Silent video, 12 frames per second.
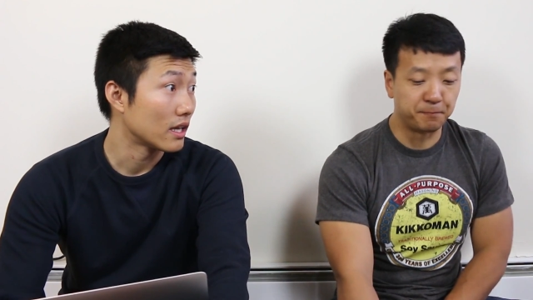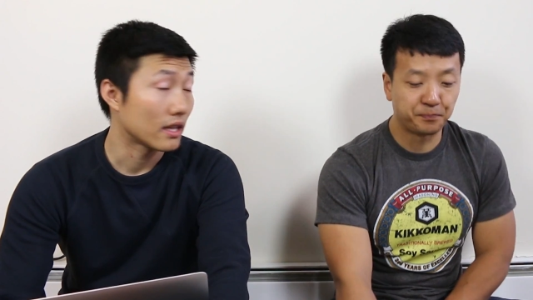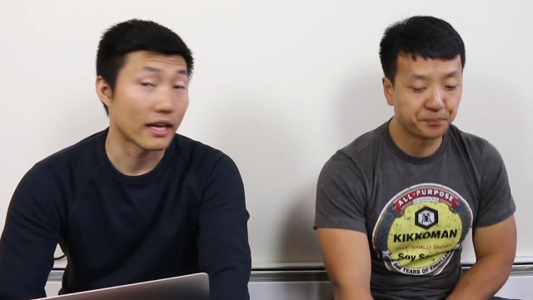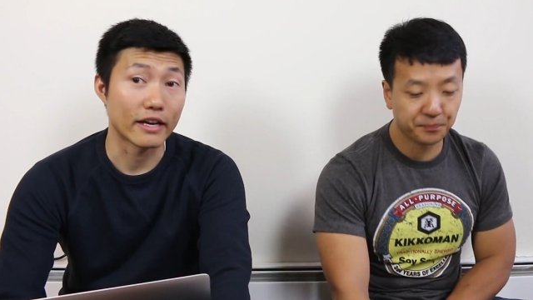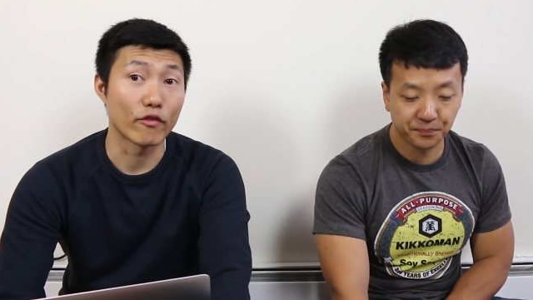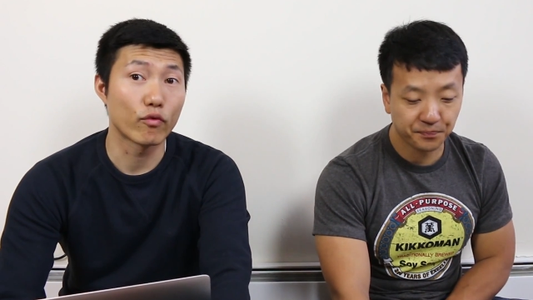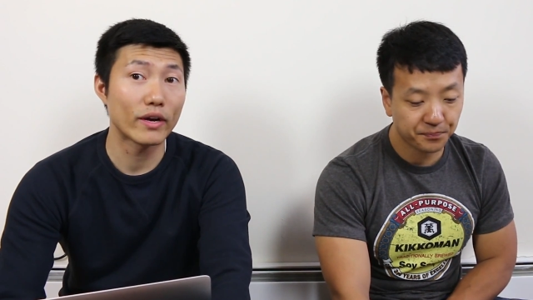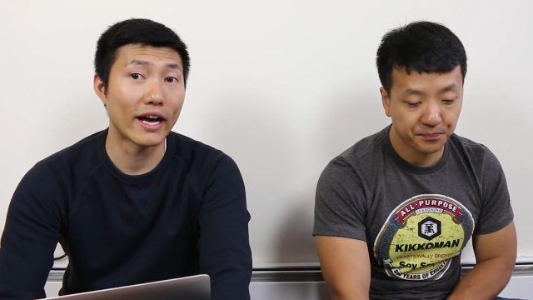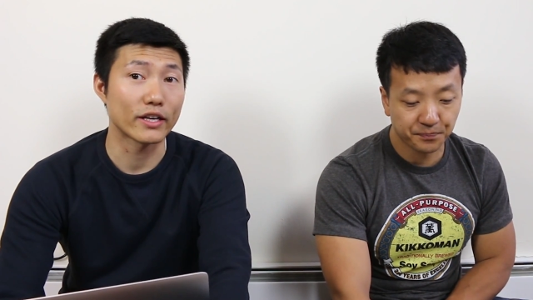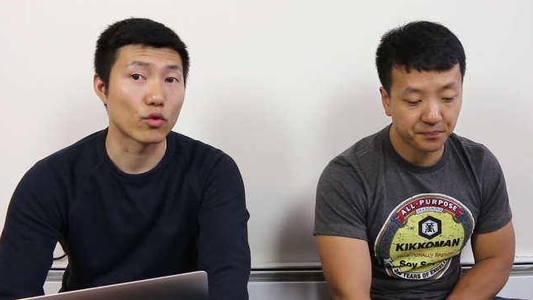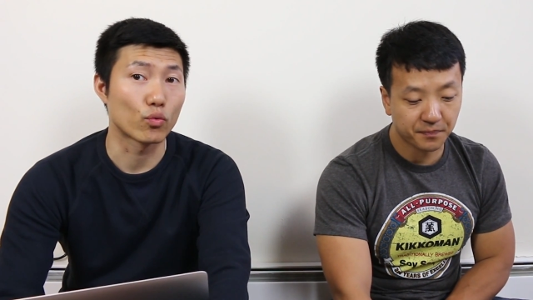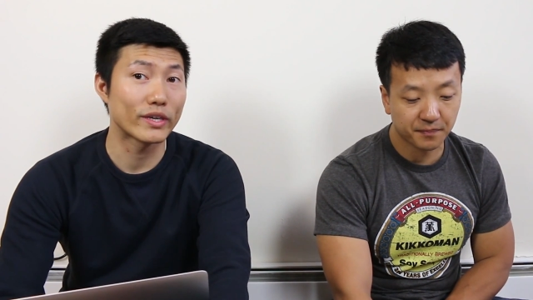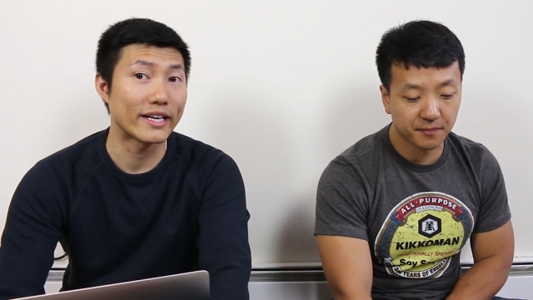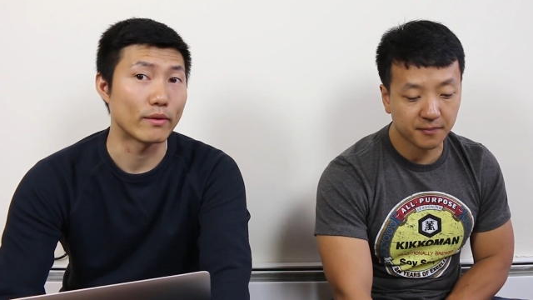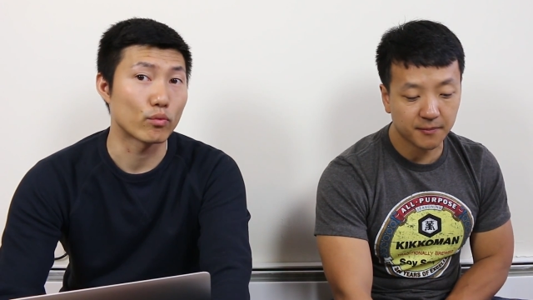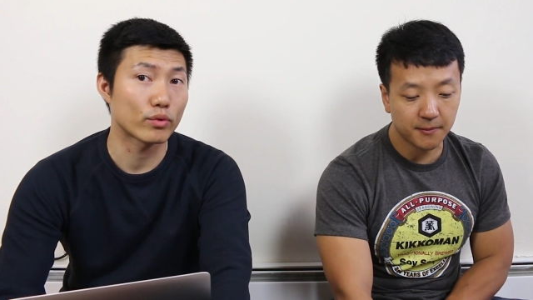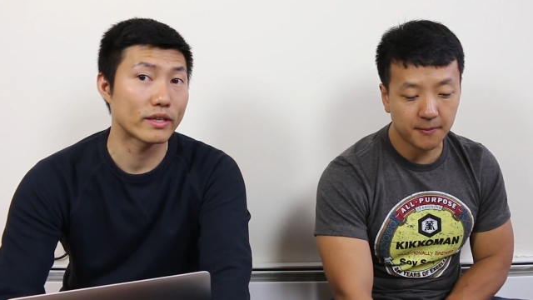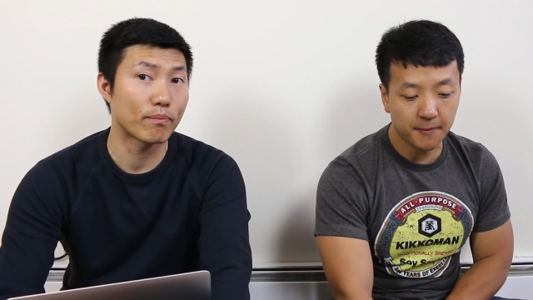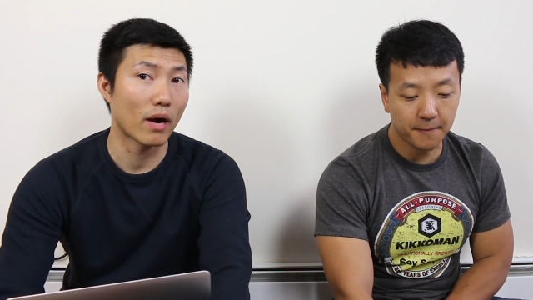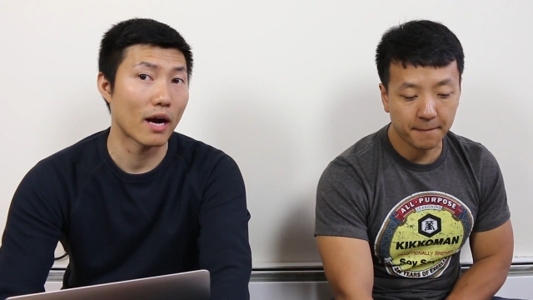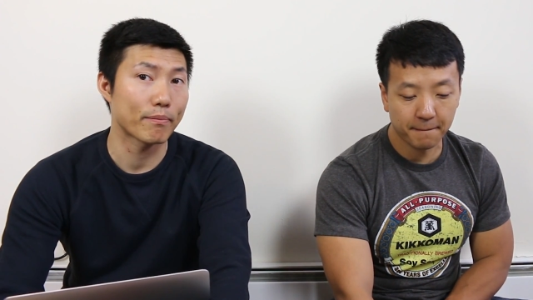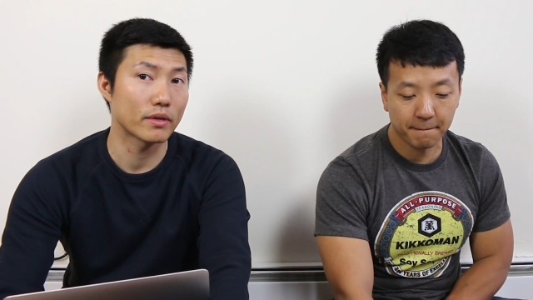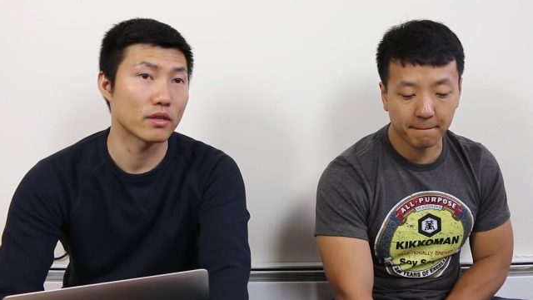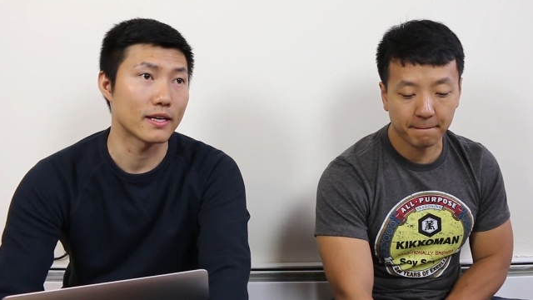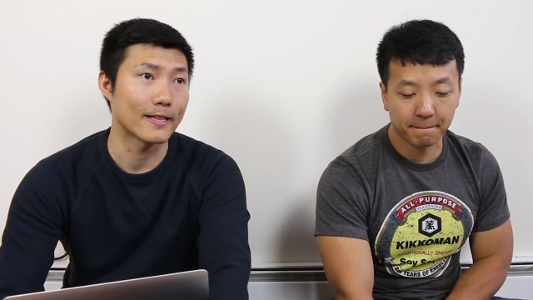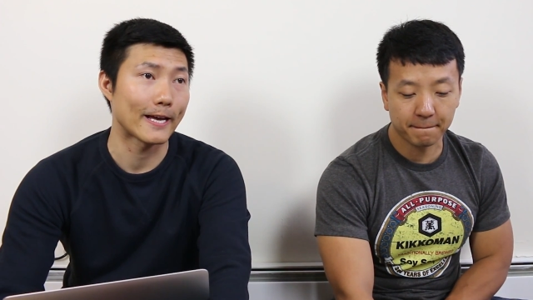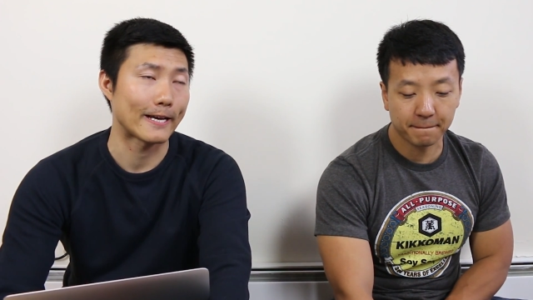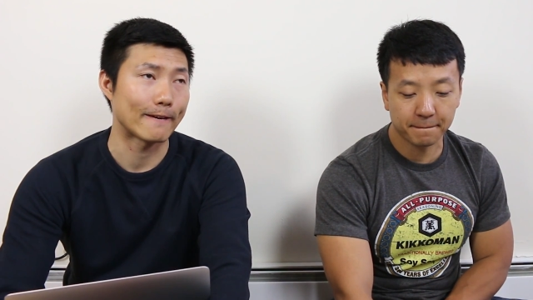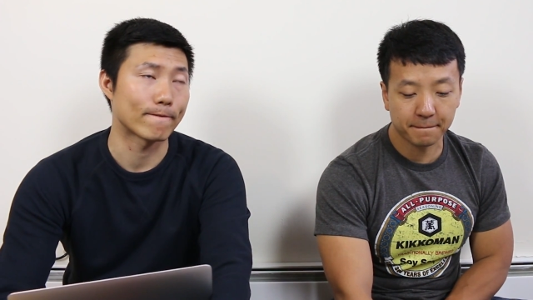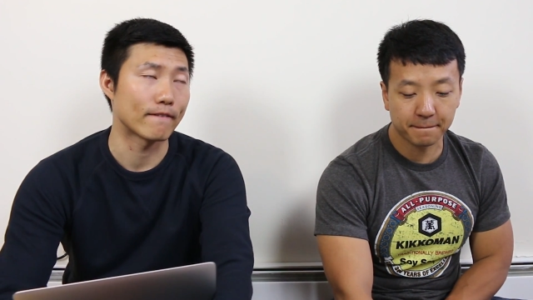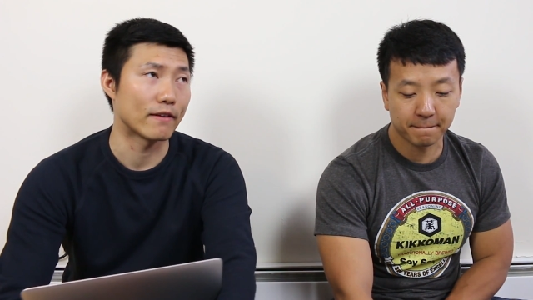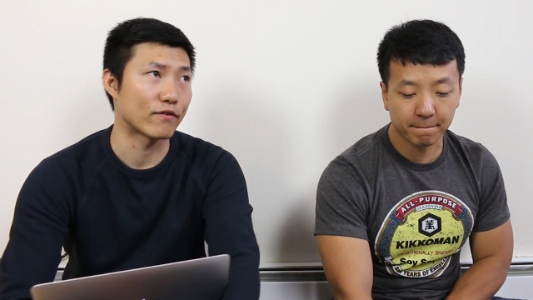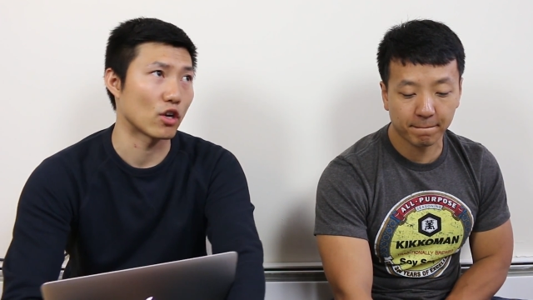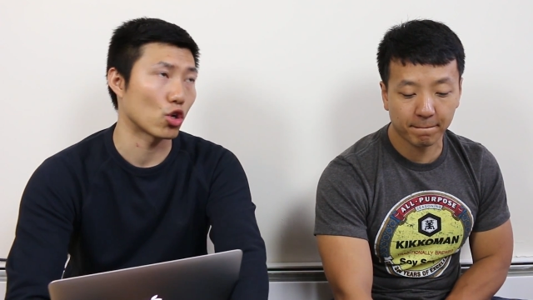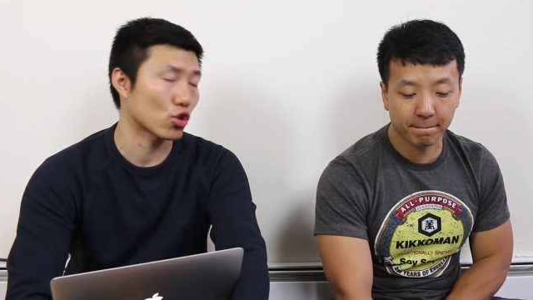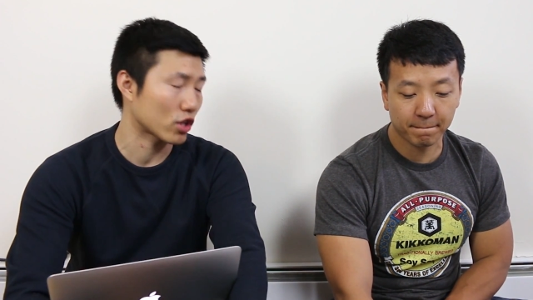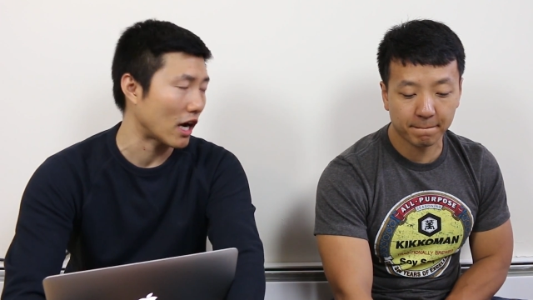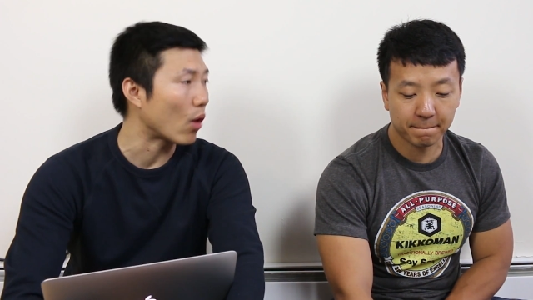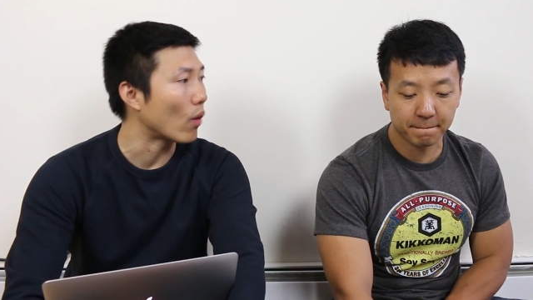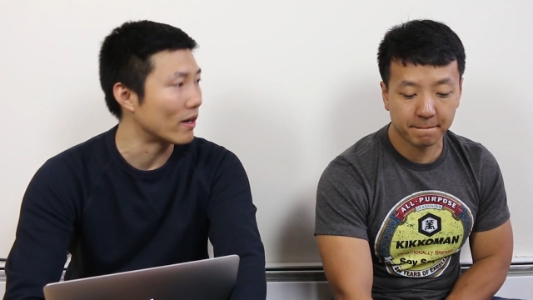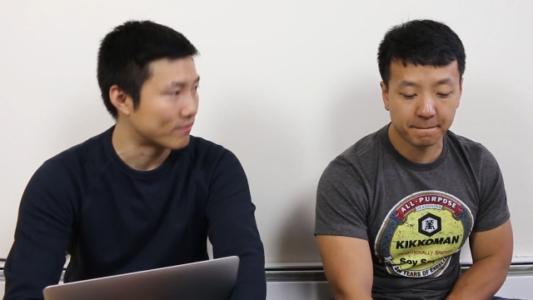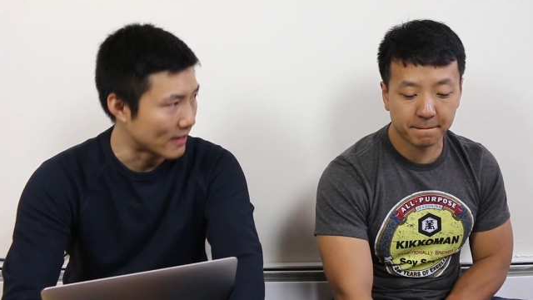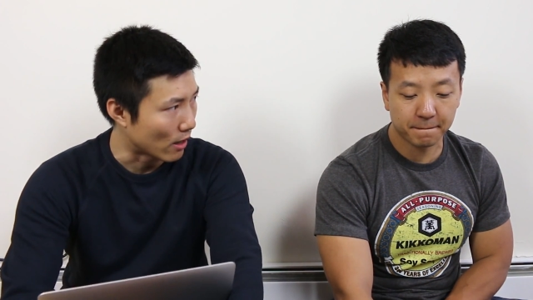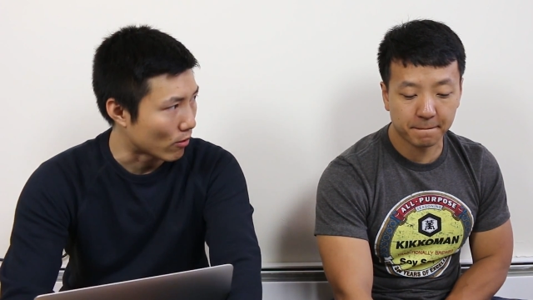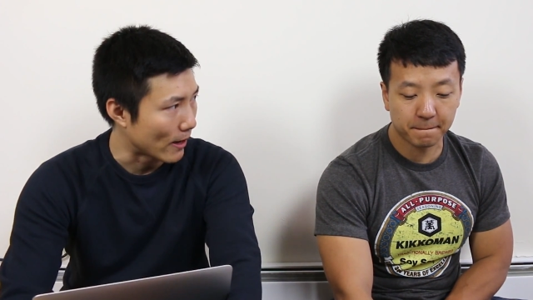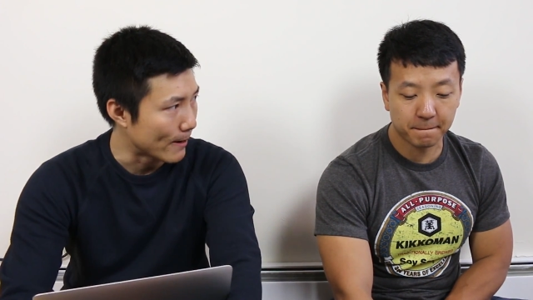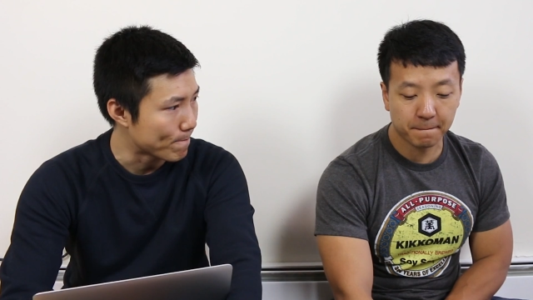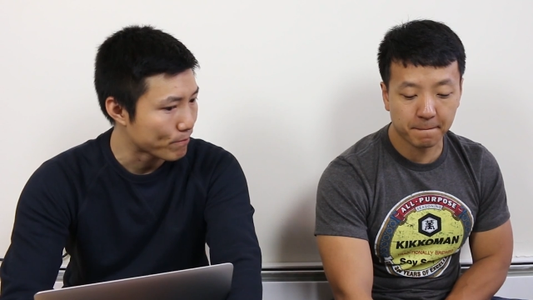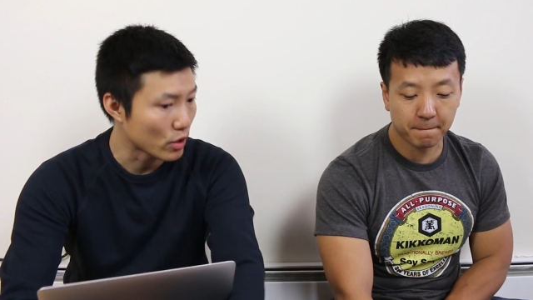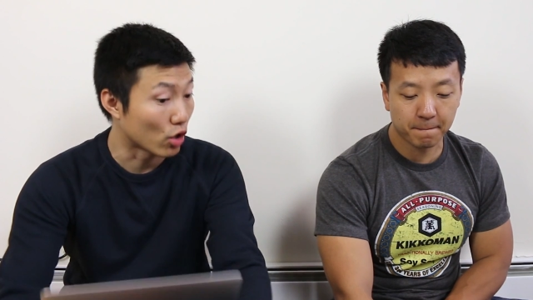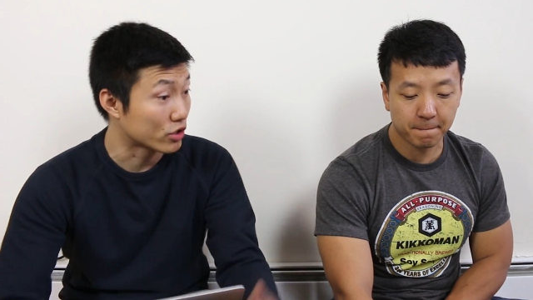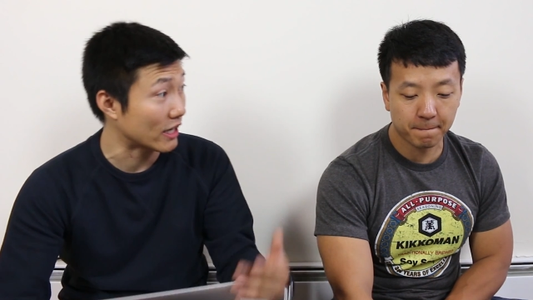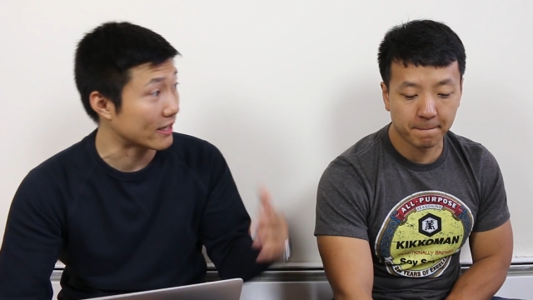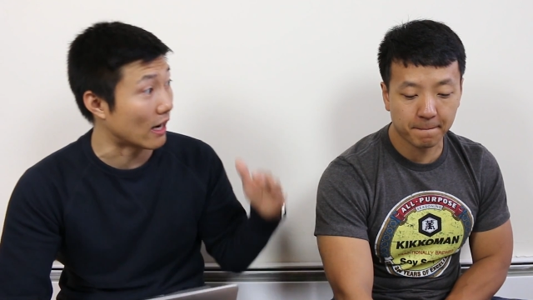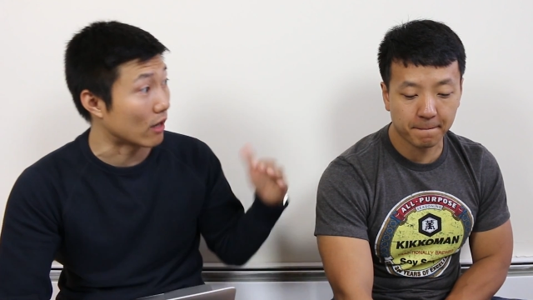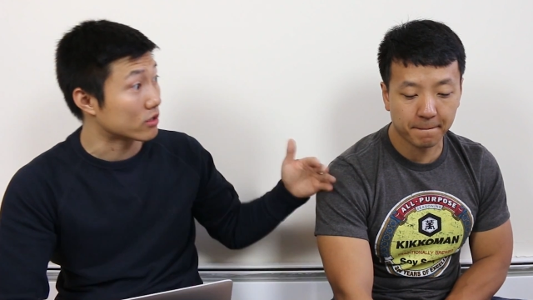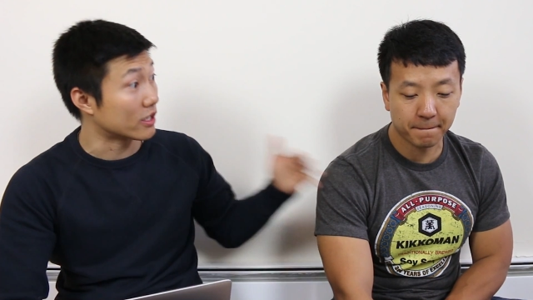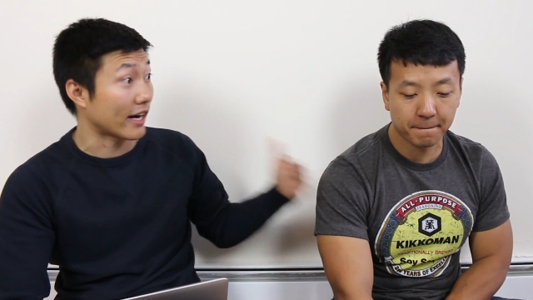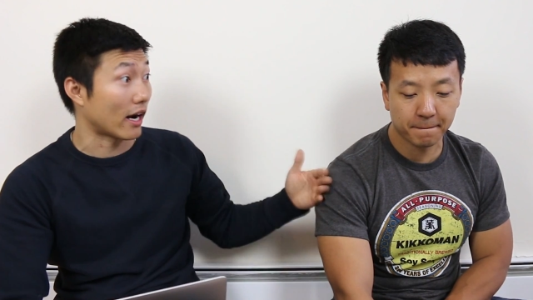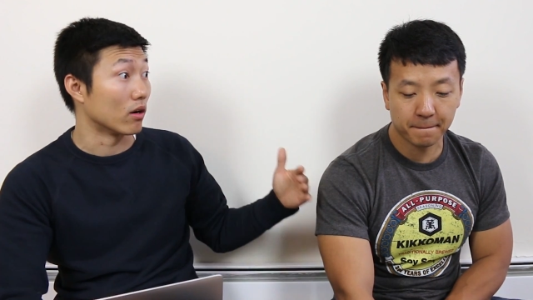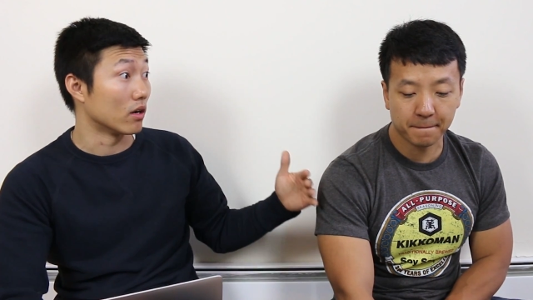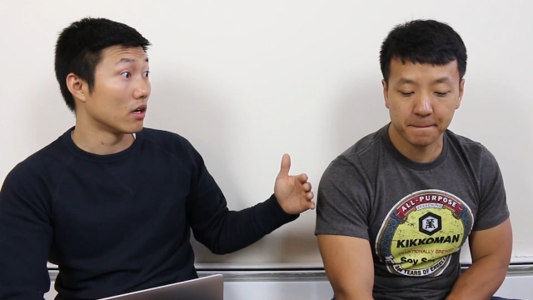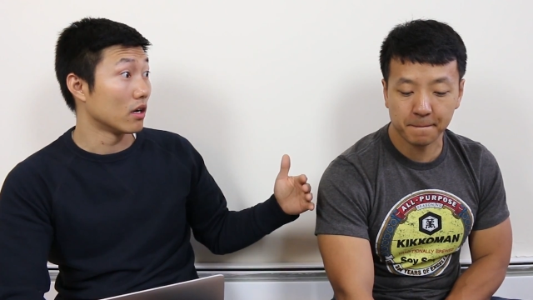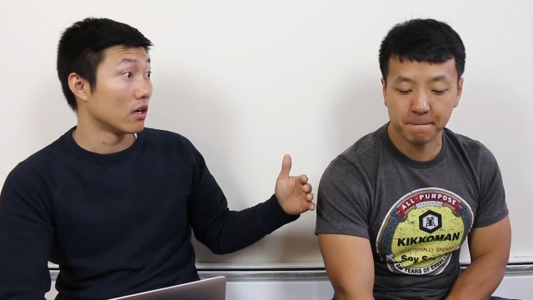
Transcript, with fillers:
Speaker 1: Like if we had to repopulate, like if the Earth got wiped out, right? Yo, check it out.